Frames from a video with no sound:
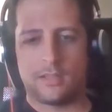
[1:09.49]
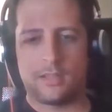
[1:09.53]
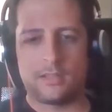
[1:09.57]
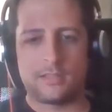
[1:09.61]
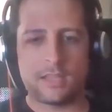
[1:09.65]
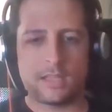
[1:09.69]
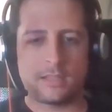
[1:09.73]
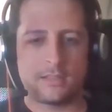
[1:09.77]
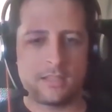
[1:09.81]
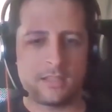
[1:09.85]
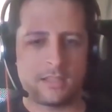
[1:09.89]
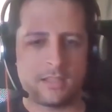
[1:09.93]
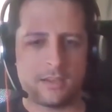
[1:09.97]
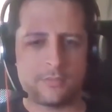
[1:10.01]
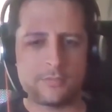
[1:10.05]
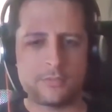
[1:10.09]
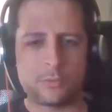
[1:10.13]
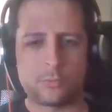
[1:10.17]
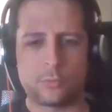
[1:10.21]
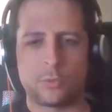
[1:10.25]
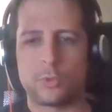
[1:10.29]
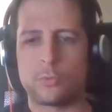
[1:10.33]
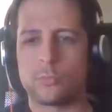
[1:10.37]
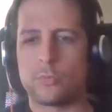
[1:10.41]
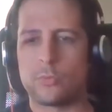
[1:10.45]
and I think
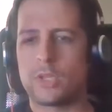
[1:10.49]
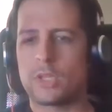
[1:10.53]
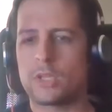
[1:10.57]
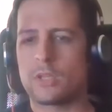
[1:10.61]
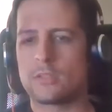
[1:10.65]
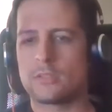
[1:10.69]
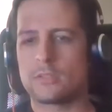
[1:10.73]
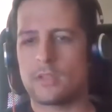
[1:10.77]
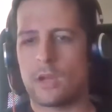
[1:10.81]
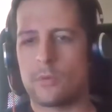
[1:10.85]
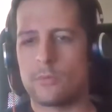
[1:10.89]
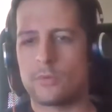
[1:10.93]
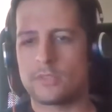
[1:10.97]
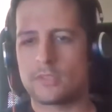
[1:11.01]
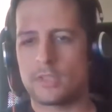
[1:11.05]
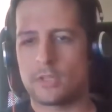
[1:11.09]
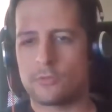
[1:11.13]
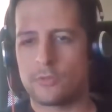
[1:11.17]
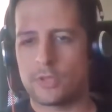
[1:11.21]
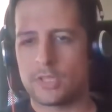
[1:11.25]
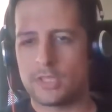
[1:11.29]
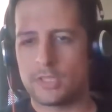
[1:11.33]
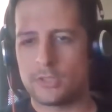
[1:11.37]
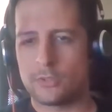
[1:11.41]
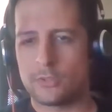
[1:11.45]
after 1 week I was
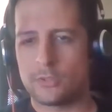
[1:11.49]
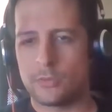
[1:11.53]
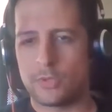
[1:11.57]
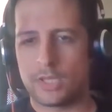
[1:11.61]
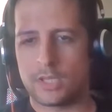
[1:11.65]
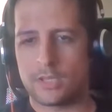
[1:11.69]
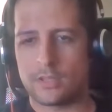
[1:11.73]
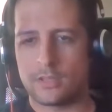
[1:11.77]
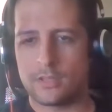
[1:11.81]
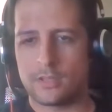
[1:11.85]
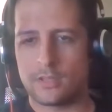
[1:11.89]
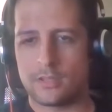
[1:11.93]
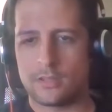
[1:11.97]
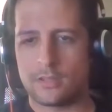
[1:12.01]
already doing